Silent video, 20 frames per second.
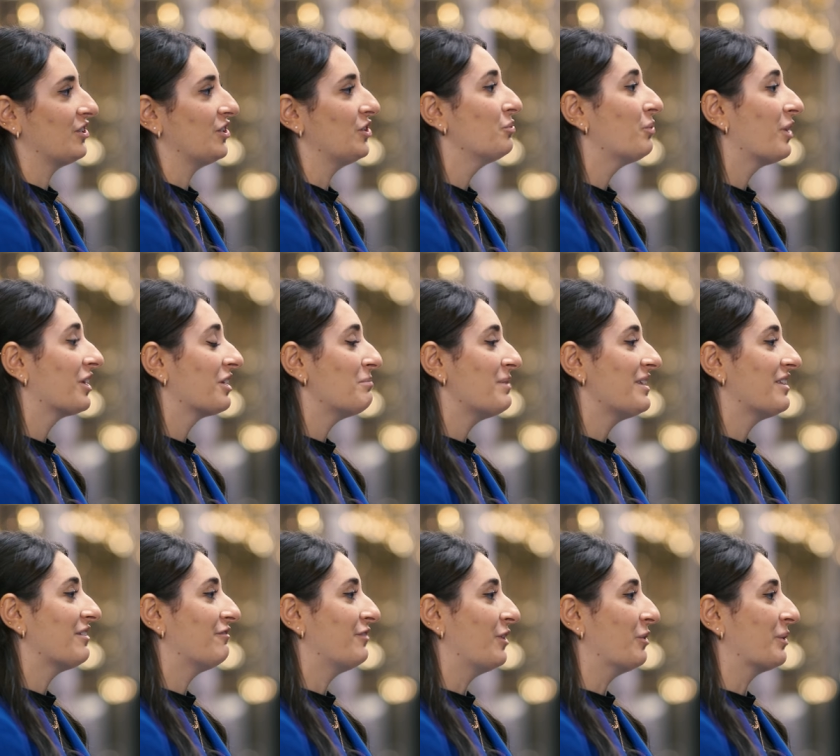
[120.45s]
You wanna be
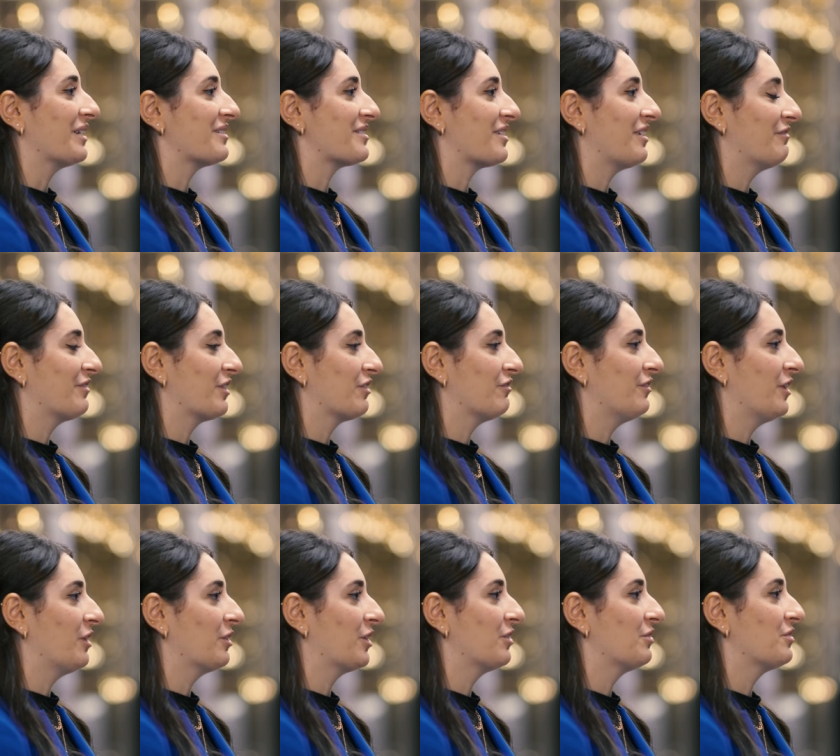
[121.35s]
the focus of your
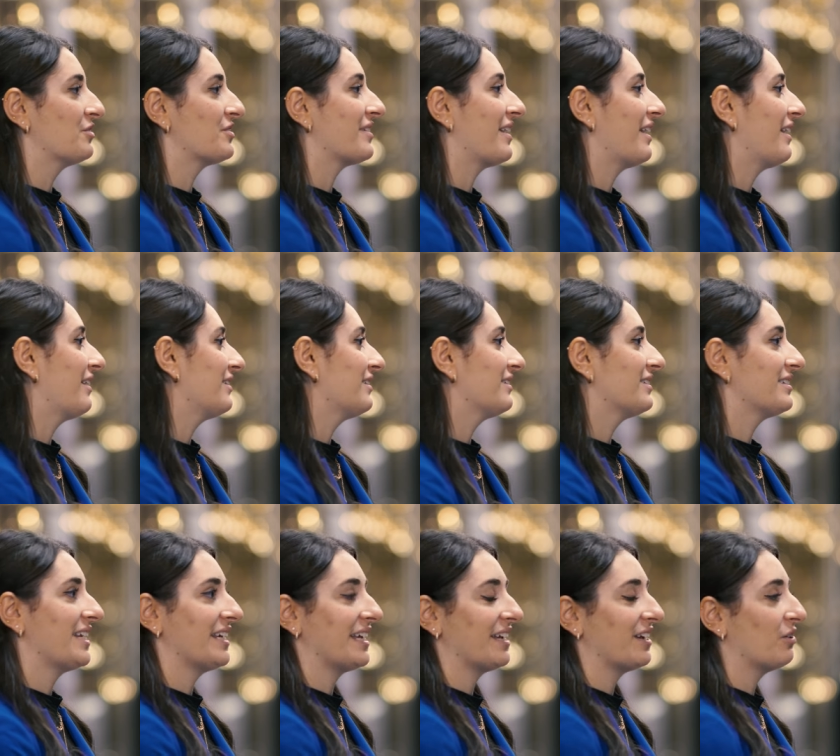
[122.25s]
photos,
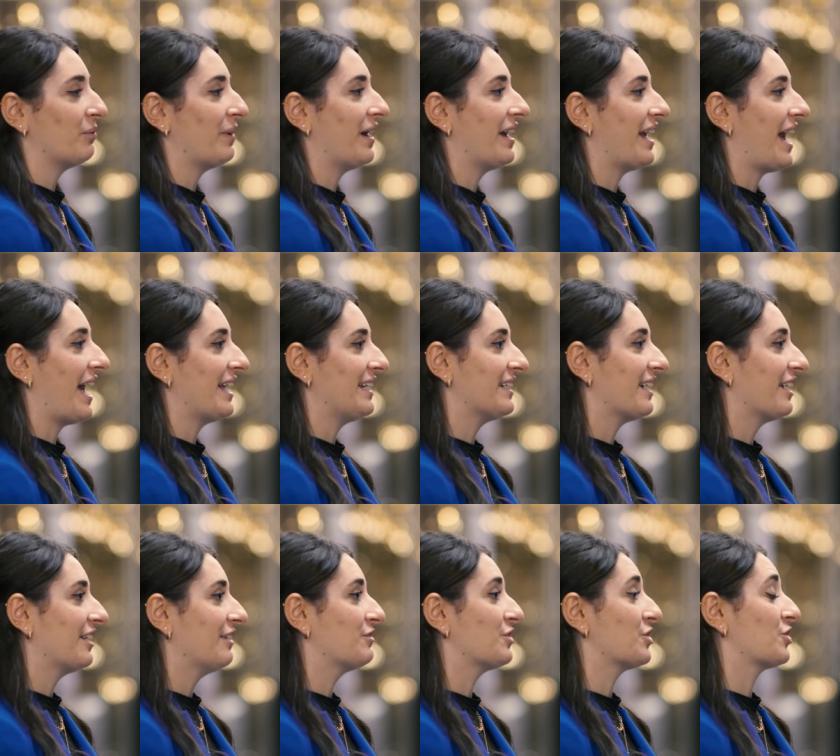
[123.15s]
taking away any
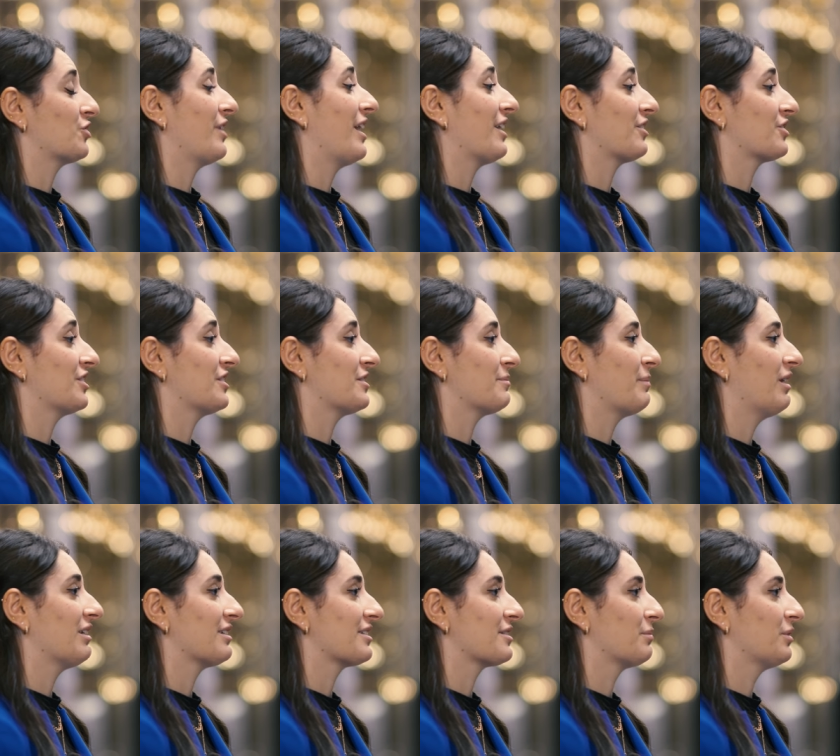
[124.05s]
kind of distractions
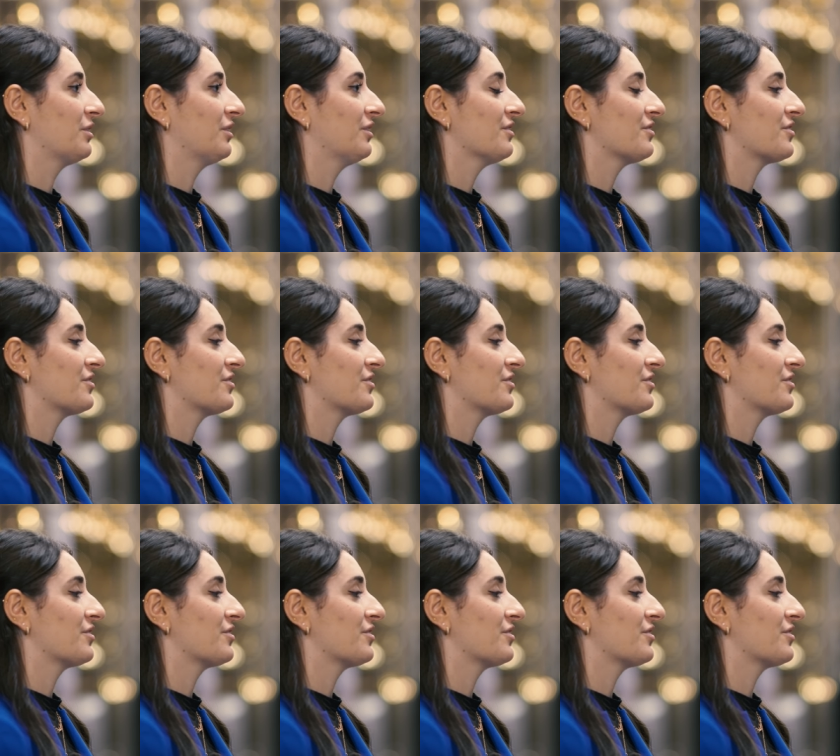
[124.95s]
possible.